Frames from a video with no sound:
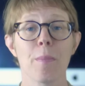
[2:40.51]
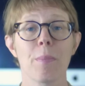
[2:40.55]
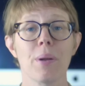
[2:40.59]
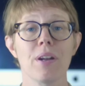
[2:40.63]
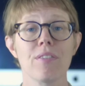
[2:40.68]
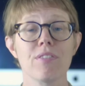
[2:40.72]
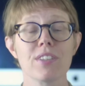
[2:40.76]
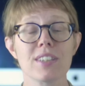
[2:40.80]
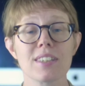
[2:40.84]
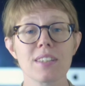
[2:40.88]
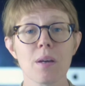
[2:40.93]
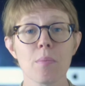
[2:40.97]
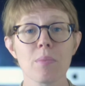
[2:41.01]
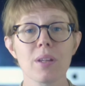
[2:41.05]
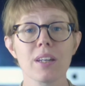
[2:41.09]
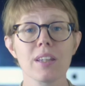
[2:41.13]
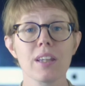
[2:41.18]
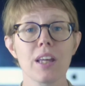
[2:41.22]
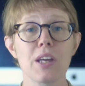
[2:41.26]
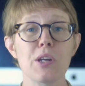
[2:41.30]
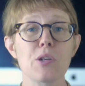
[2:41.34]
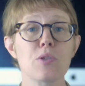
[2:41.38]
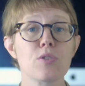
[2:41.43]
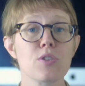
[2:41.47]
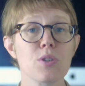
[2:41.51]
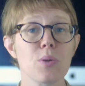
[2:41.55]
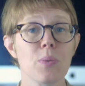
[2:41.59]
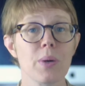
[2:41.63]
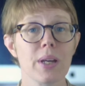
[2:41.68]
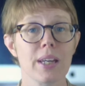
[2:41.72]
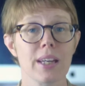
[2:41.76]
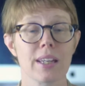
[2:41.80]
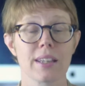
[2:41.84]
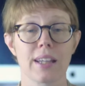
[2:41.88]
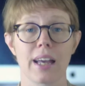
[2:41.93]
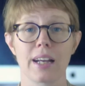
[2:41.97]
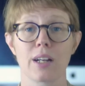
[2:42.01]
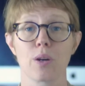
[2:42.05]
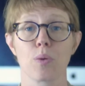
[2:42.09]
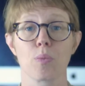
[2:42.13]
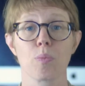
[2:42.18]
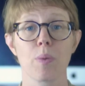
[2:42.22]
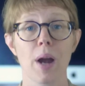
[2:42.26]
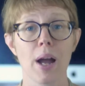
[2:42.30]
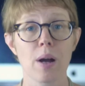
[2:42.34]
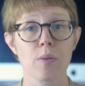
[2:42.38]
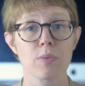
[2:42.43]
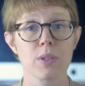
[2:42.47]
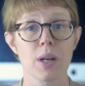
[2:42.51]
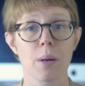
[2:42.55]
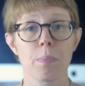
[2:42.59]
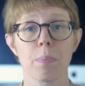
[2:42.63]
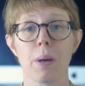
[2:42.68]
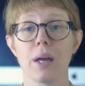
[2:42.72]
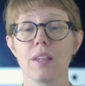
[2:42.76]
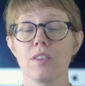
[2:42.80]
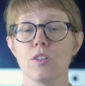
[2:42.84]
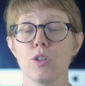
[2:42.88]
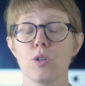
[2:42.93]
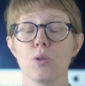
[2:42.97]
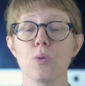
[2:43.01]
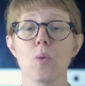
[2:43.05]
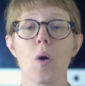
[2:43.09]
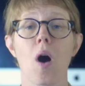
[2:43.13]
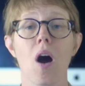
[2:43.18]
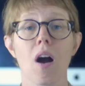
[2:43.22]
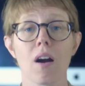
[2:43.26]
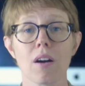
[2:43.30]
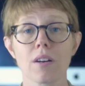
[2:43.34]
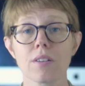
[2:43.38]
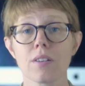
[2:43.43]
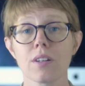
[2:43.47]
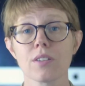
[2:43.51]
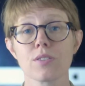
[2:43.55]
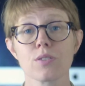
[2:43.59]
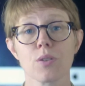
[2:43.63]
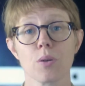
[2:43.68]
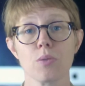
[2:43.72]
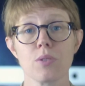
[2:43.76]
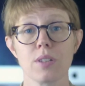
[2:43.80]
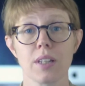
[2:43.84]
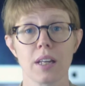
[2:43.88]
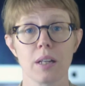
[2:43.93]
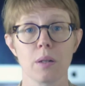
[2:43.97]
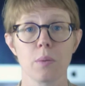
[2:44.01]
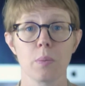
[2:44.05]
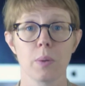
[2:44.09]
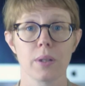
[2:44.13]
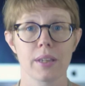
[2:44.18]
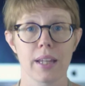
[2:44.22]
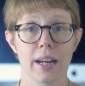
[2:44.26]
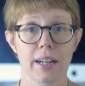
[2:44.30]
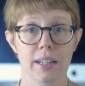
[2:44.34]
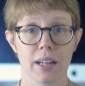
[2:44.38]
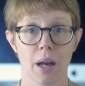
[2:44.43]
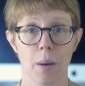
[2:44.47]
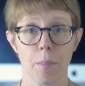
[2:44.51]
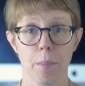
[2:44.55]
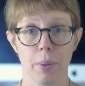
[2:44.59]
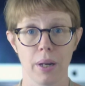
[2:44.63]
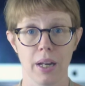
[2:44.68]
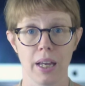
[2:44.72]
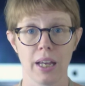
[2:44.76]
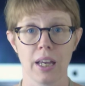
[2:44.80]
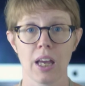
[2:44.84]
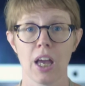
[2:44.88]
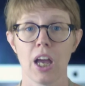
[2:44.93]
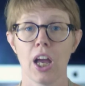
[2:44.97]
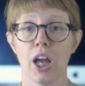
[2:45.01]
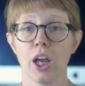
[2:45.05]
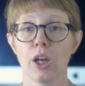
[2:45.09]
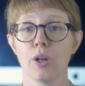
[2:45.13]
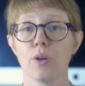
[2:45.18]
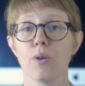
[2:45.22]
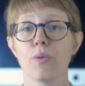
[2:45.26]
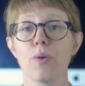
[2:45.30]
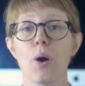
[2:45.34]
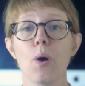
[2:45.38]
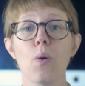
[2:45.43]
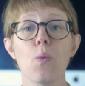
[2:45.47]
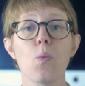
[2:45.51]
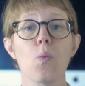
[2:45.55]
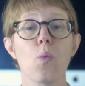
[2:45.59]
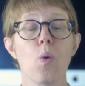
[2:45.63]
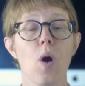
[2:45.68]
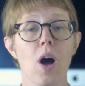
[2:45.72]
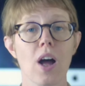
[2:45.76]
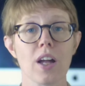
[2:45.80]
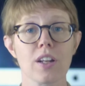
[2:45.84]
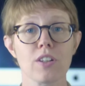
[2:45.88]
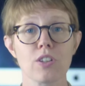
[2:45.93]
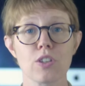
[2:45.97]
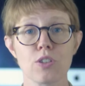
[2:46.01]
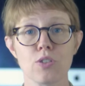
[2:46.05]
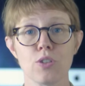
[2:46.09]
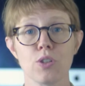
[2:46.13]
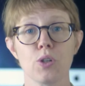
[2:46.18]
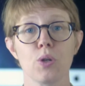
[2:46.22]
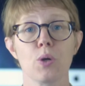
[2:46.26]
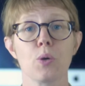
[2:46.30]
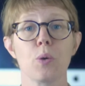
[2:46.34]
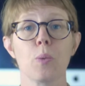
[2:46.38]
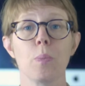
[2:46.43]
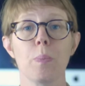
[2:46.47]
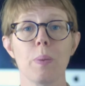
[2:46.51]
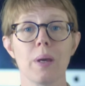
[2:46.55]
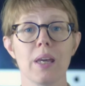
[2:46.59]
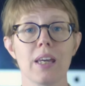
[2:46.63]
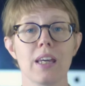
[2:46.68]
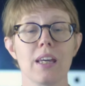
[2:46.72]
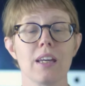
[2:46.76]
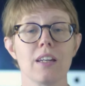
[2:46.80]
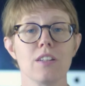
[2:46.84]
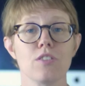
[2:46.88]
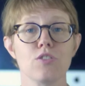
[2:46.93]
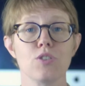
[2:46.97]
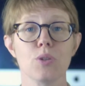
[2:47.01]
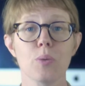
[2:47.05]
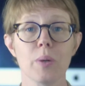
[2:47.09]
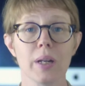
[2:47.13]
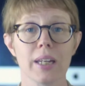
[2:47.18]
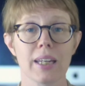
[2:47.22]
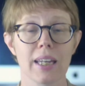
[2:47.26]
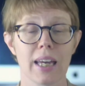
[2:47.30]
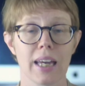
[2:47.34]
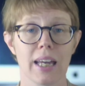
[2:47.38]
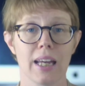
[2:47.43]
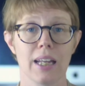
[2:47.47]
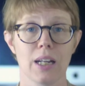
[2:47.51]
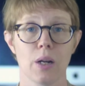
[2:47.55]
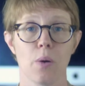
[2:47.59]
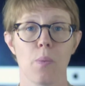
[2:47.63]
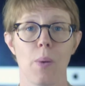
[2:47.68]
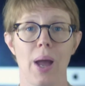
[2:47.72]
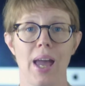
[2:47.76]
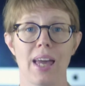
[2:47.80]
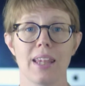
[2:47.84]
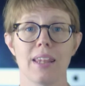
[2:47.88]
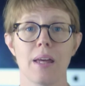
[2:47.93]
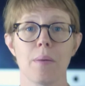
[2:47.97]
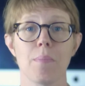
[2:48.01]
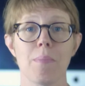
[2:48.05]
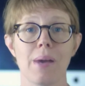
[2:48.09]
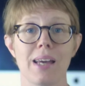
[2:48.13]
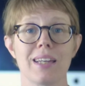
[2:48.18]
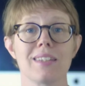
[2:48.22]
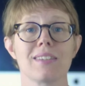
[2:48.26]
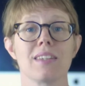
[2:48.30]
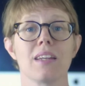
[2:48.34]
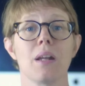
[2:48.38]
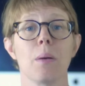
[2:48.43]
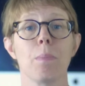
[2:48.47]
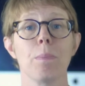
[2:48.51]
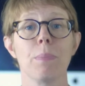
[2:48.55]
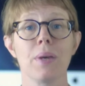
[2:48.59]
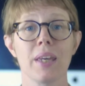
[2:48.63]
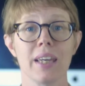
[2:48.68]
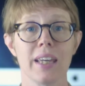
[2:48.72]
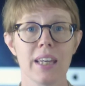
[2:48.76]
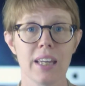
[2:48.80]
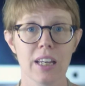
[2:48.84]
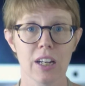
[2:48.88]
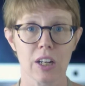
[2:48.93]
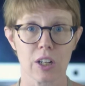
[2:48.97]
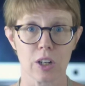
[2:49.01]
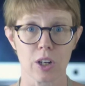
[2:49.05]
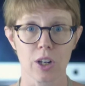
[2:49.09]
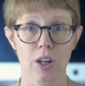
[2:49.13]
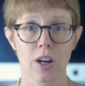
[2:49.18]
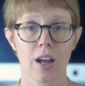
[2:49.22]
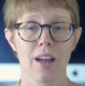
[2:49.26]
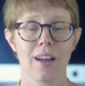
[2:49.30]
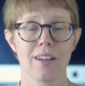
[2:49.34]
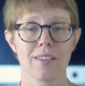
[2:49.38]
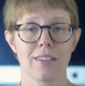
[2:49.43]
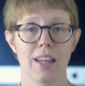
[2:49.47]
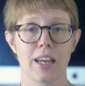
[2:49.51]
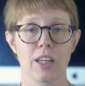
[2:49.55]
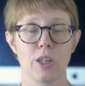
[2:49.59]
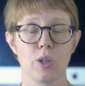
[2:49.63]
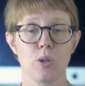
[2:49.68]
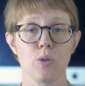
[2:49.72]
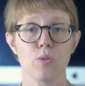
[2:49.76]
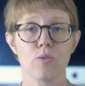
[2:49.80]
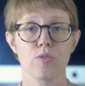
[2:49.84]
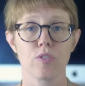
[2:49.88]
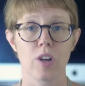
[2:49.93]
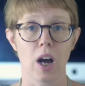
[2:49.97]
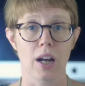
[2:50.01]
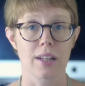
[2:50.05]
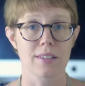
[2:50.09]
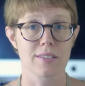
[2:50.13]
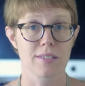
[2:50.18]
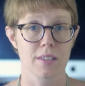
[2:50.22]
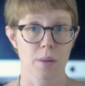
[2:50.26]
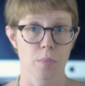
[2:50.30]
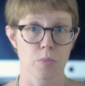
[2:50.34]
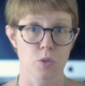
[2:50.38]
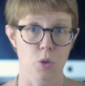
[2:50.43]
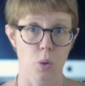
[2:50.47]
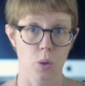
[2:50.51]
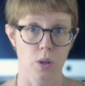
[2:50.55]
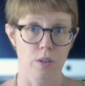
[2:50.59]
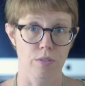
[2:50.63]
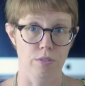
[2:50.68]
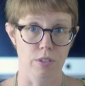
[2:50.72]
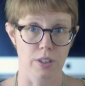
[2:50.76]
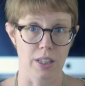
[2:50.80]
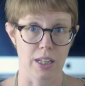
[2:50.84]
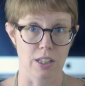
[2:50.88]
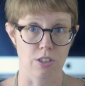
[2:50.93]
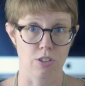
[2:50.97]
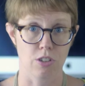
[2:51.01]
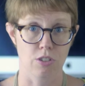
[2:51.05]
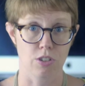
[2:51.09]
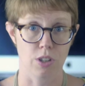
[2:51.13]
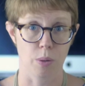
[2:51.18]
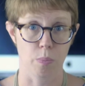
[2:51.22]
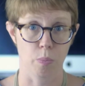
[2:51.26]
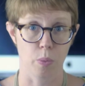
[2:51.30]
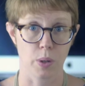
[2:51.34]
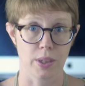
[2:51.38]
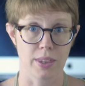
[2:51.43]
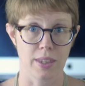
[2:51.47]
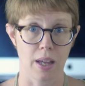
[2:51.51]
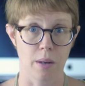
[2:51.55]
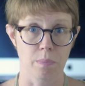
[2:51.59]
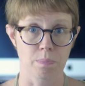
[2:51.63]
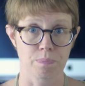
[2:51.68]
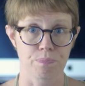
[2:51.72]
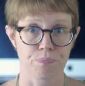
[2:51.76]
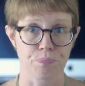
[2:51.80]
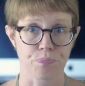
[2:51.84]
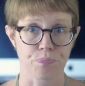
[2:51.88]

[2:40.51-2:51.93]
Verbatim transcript: But if it's something that you're doing in like a roundup and you aren't associated with that company, you don't want to be doing it in a way that makes it appear like you've got some sort of relationship with them.